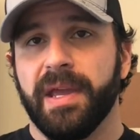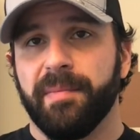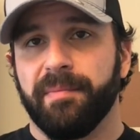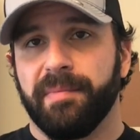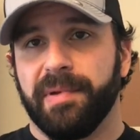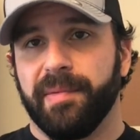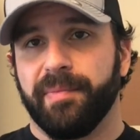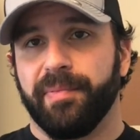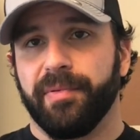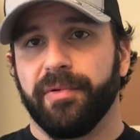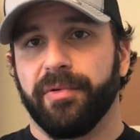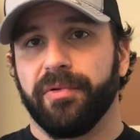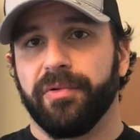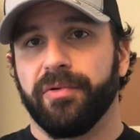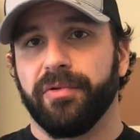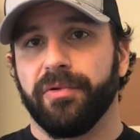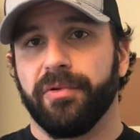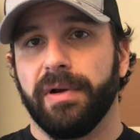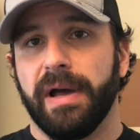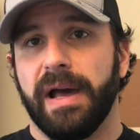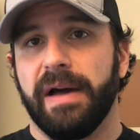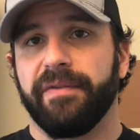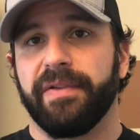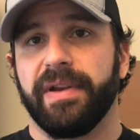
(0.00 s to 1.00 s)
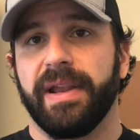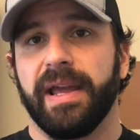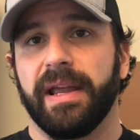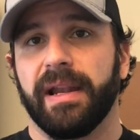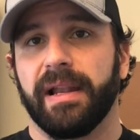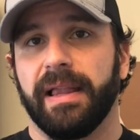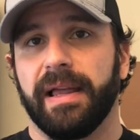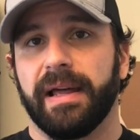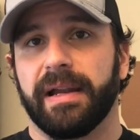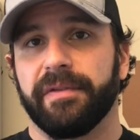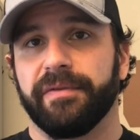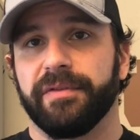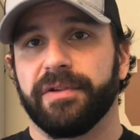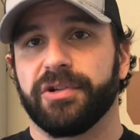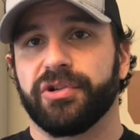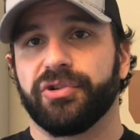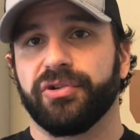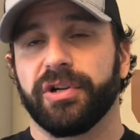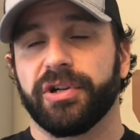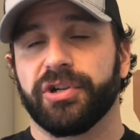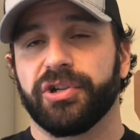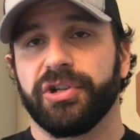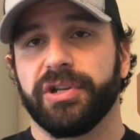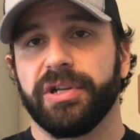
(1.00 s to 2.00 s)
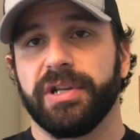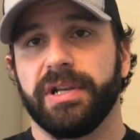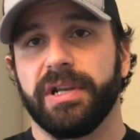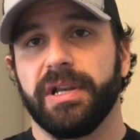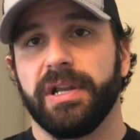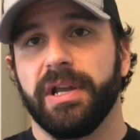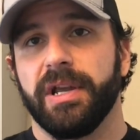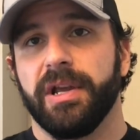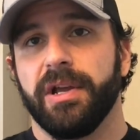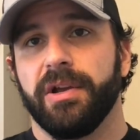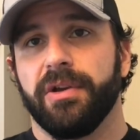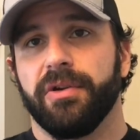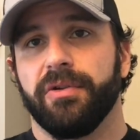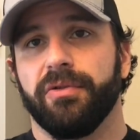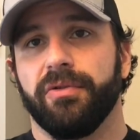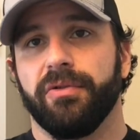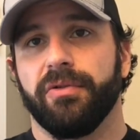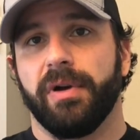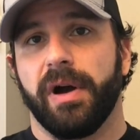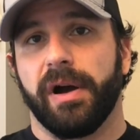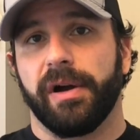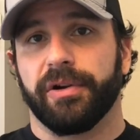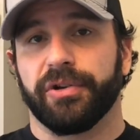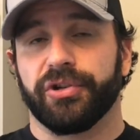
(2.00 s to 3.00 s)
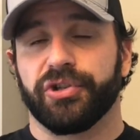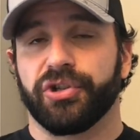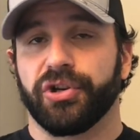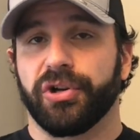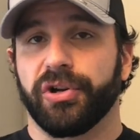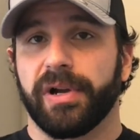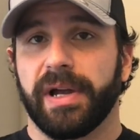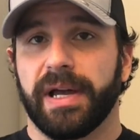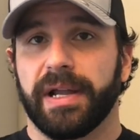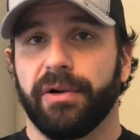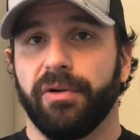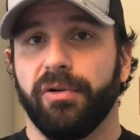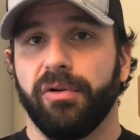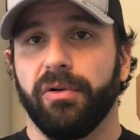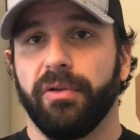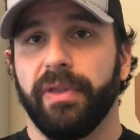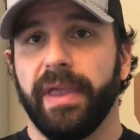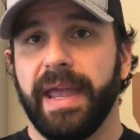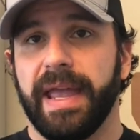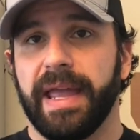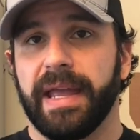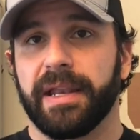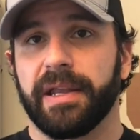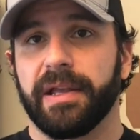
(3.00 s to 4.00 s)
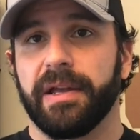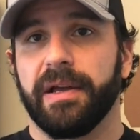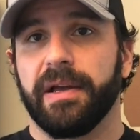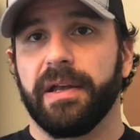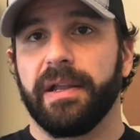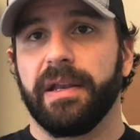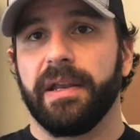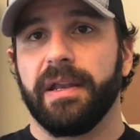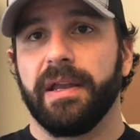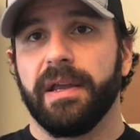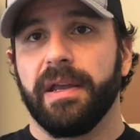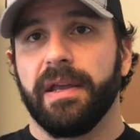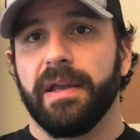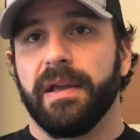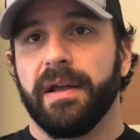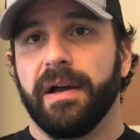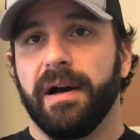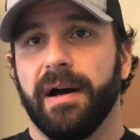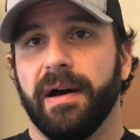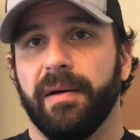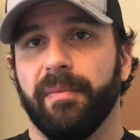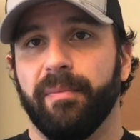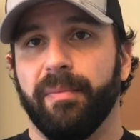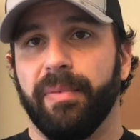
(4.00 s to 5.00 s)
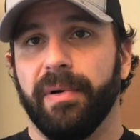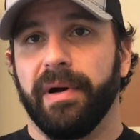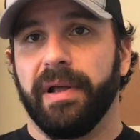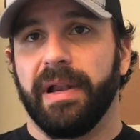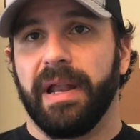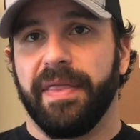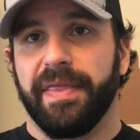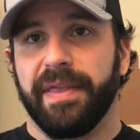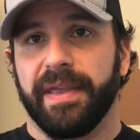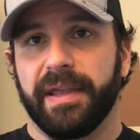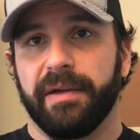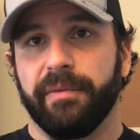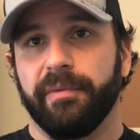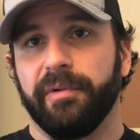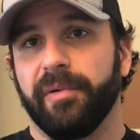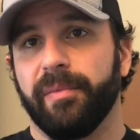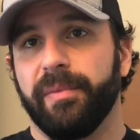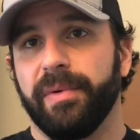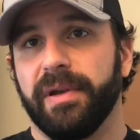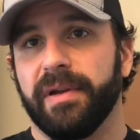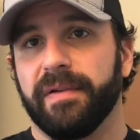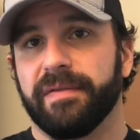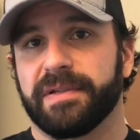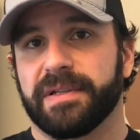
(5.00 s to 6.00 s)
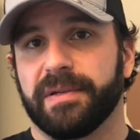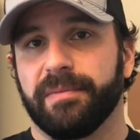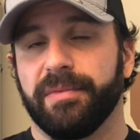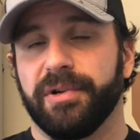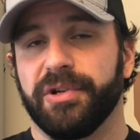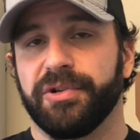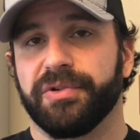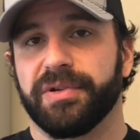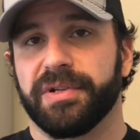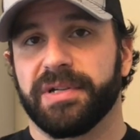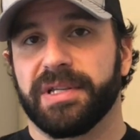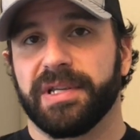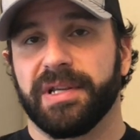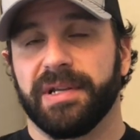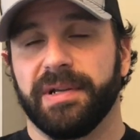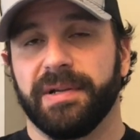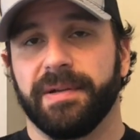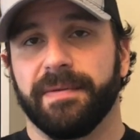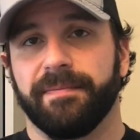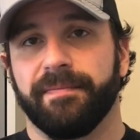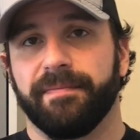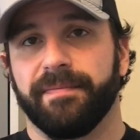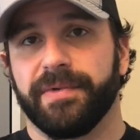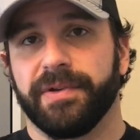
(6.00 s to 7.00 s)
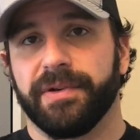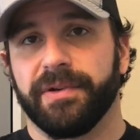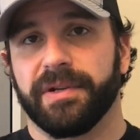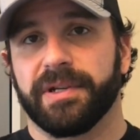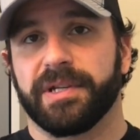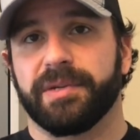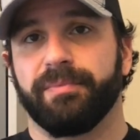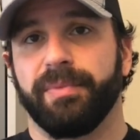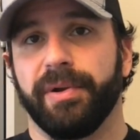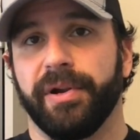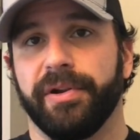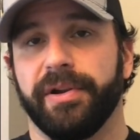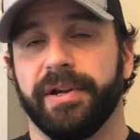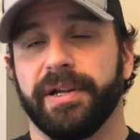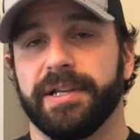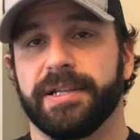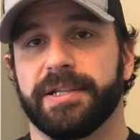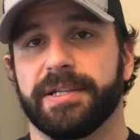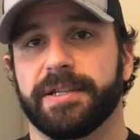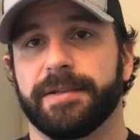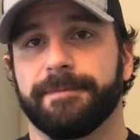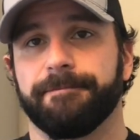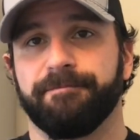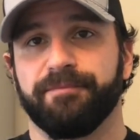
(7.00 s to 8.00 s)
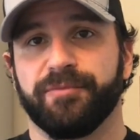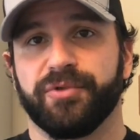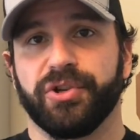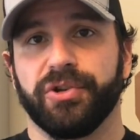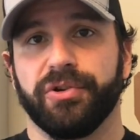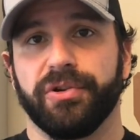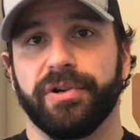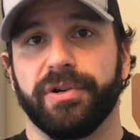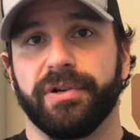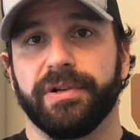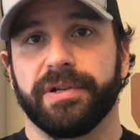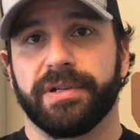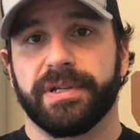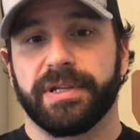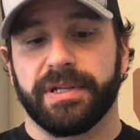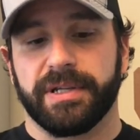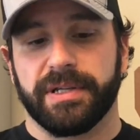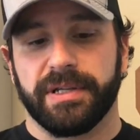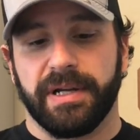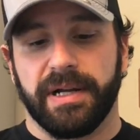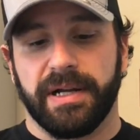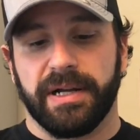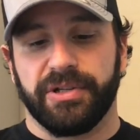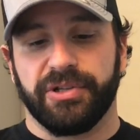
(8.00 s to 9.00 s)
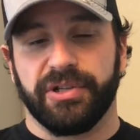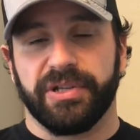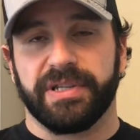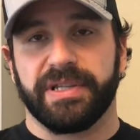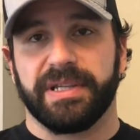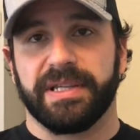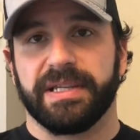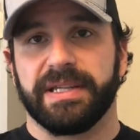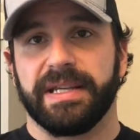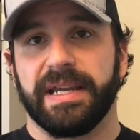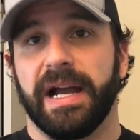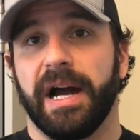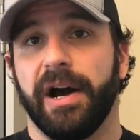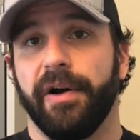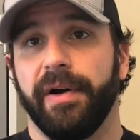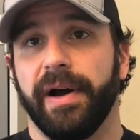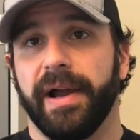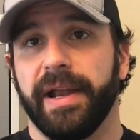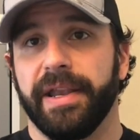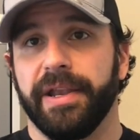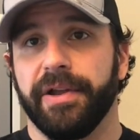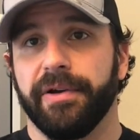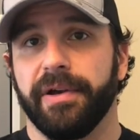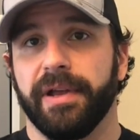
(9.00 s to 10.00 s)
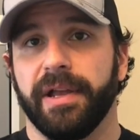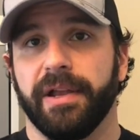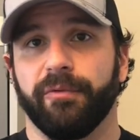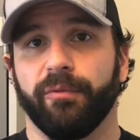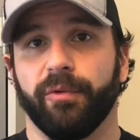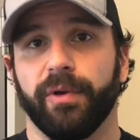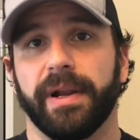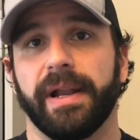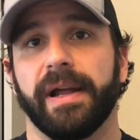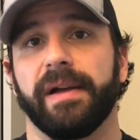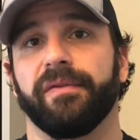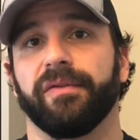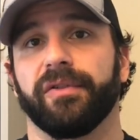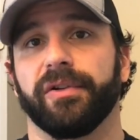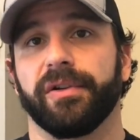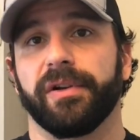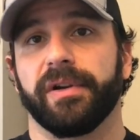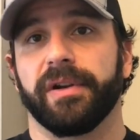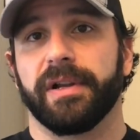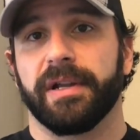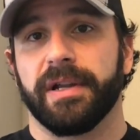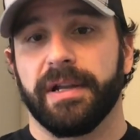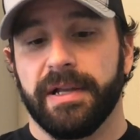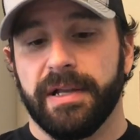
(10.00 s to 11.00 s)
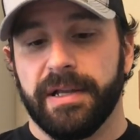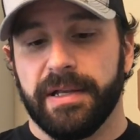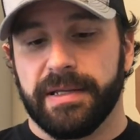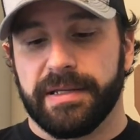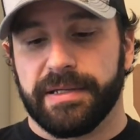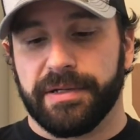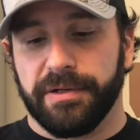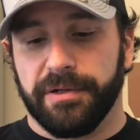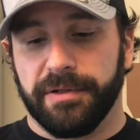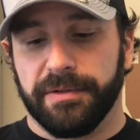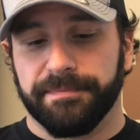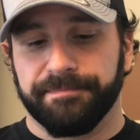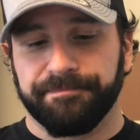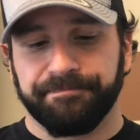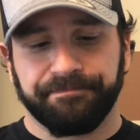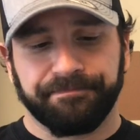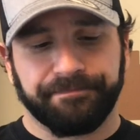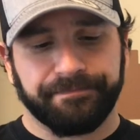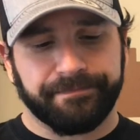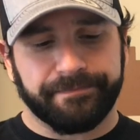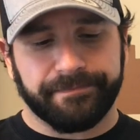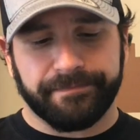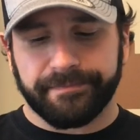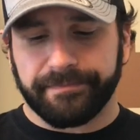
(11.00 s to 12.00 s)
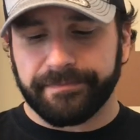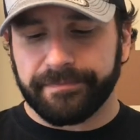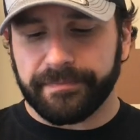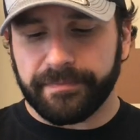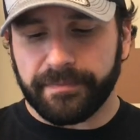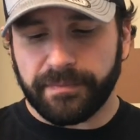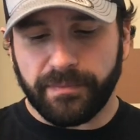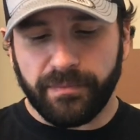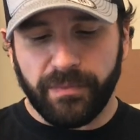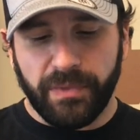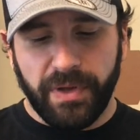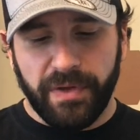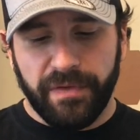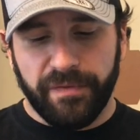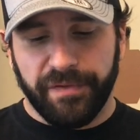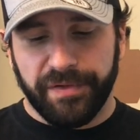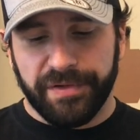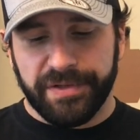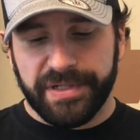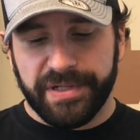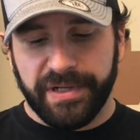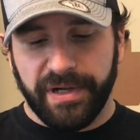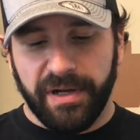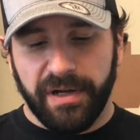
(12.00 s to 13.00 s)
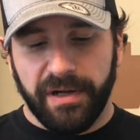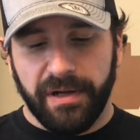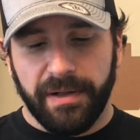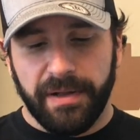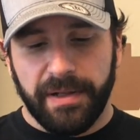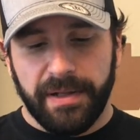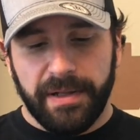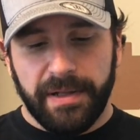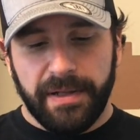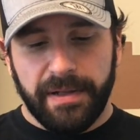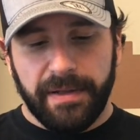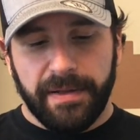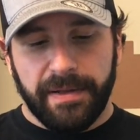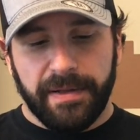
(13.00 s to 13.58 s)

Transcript: people who haven't had a lot of instruction, who aren't sure how to hold a handgun, but I think it will be of some interest to experienced shooters just to see how I do it and what I've learned. So first of all,